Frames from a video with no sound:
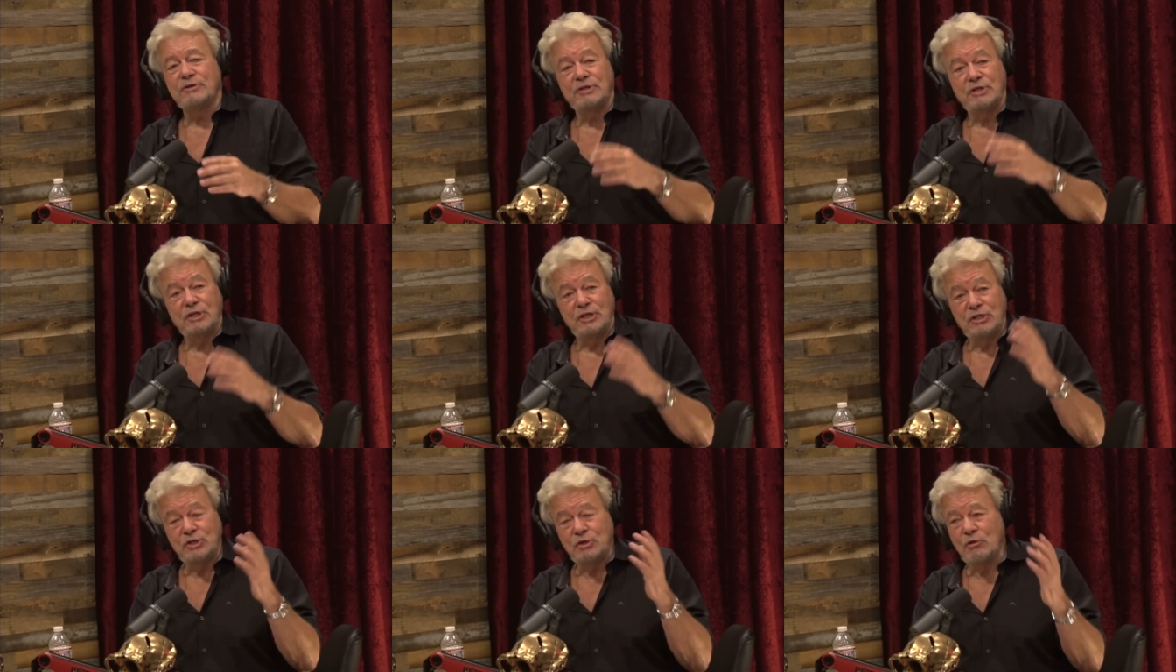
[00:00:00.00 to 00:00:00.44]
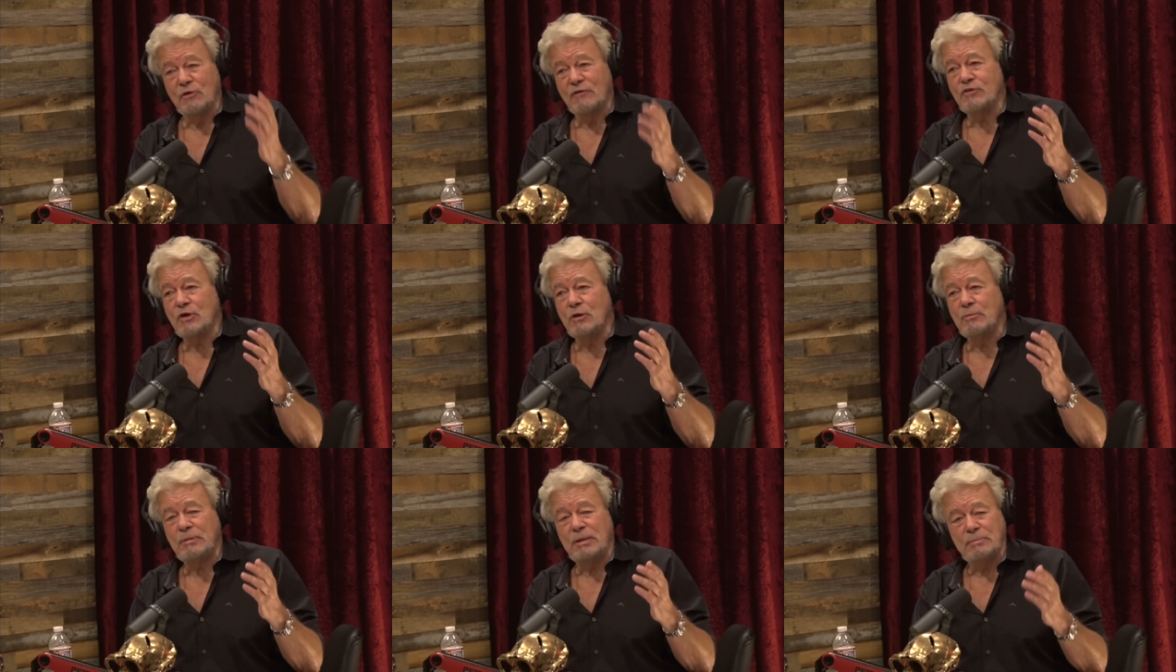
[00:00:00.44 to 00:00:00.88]

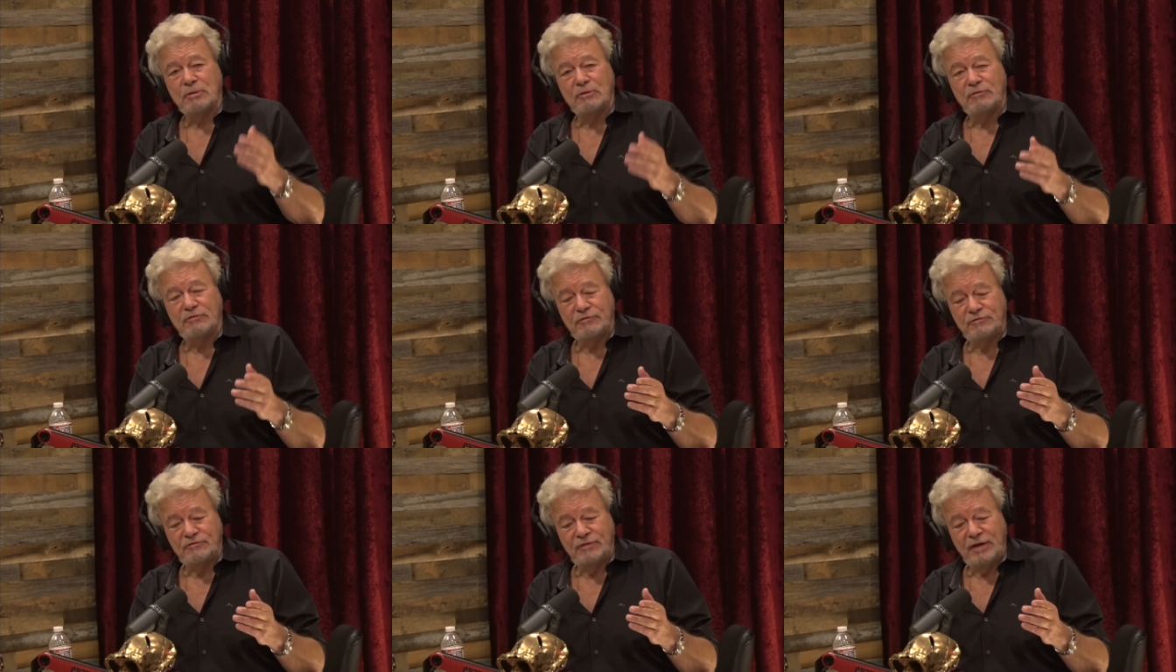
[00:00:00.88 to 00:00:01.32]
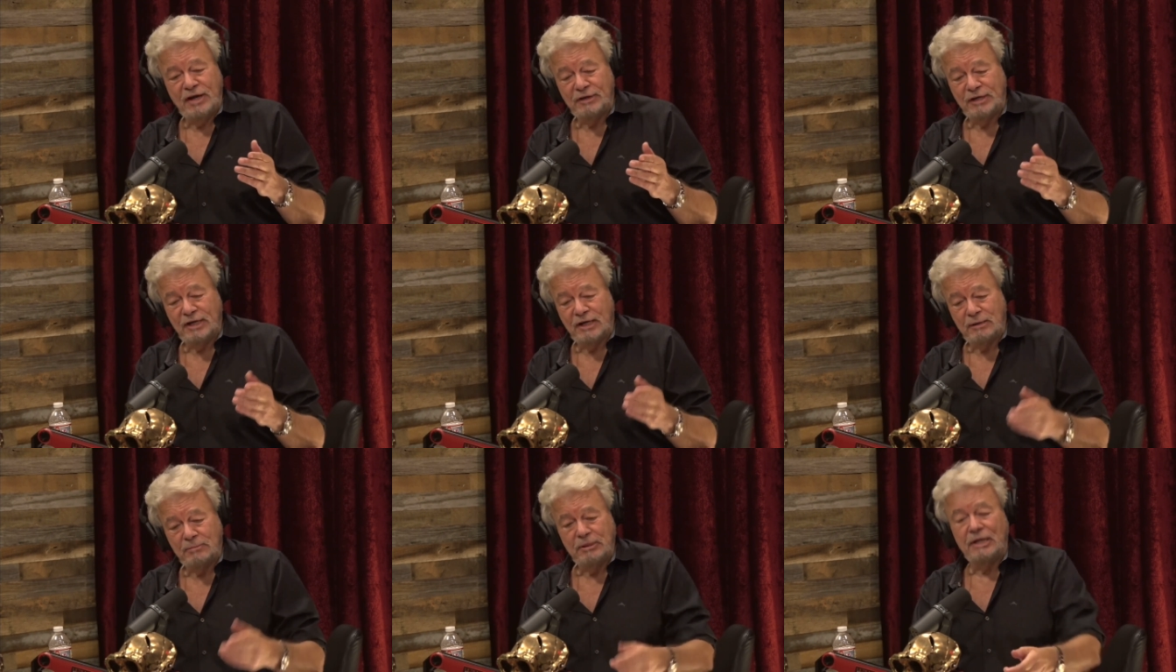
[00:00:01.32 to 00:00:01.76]
UFO people found
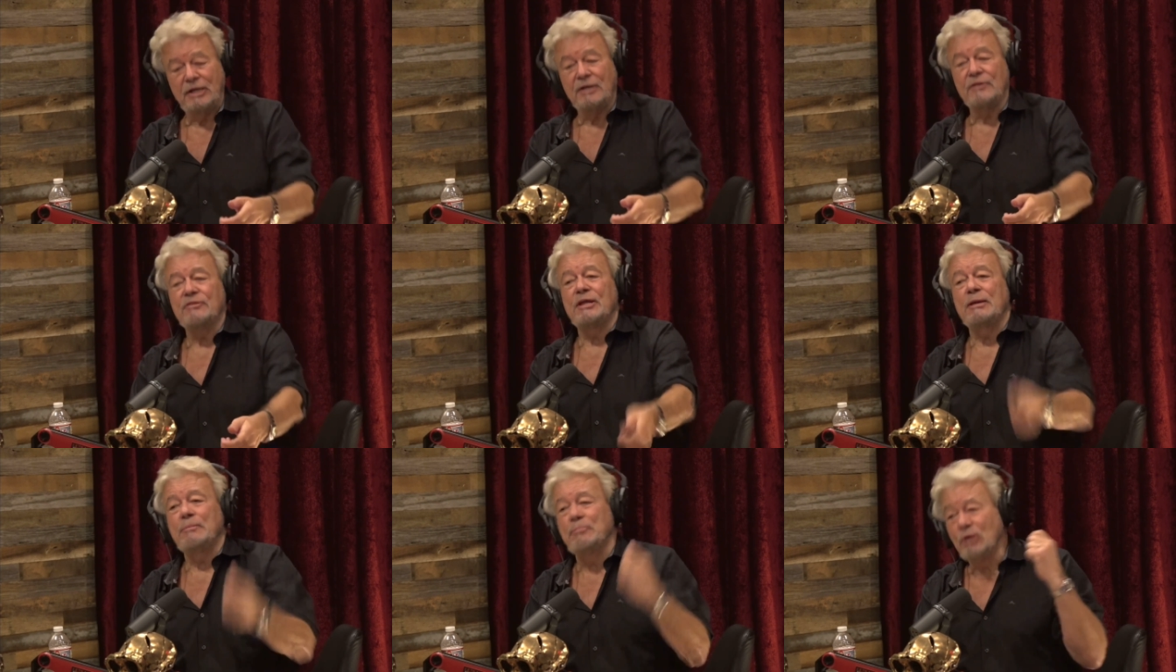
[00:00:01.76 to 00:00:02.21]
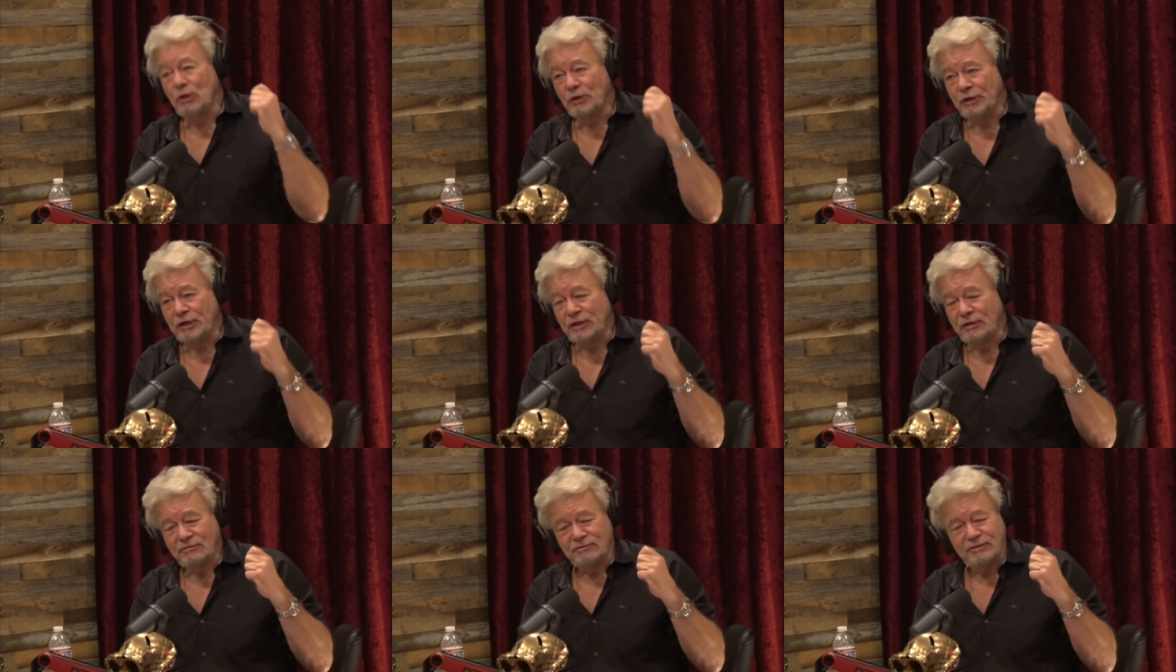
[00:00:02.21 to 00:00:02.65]
out about it. They pulled it.